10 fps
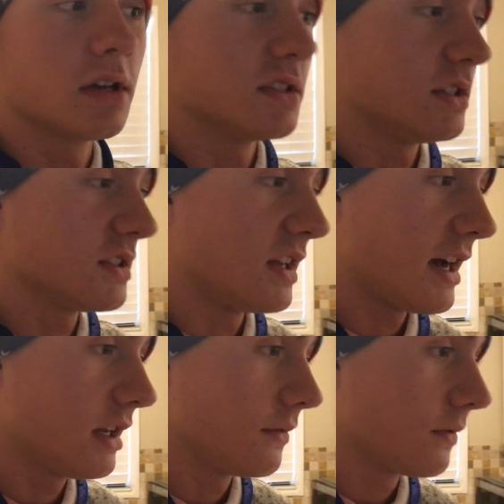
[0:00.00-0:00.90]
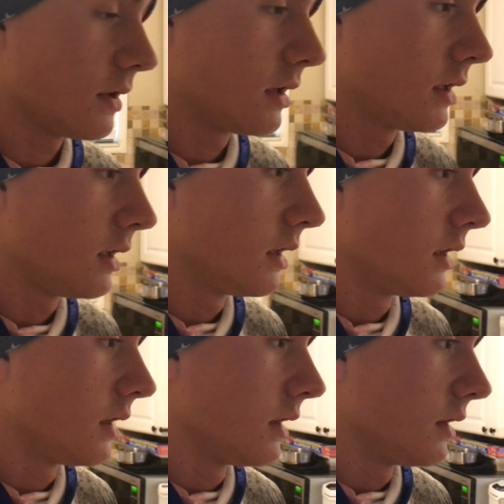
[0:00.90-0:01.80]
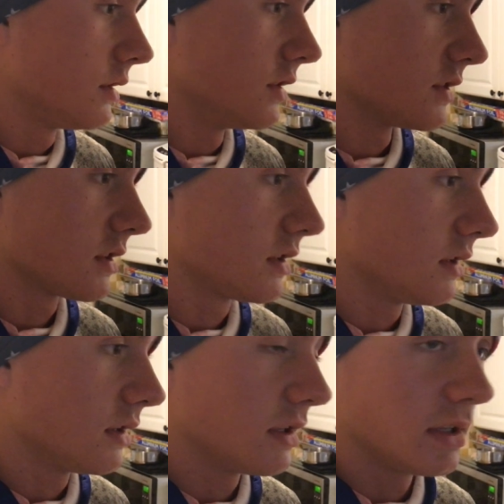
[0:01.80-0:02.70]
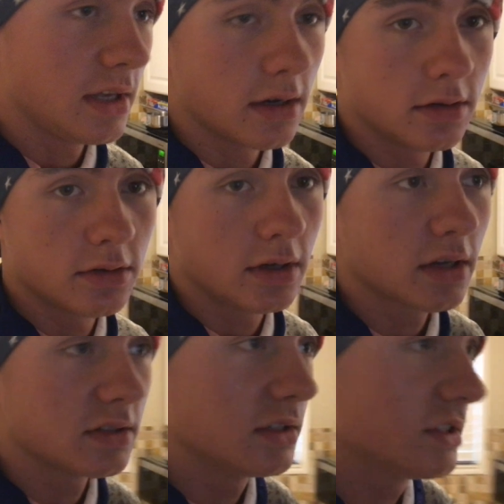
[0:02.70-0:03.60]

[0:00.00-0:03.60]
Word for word: because it just died of just, unknown causes. Yeah, unknown causes.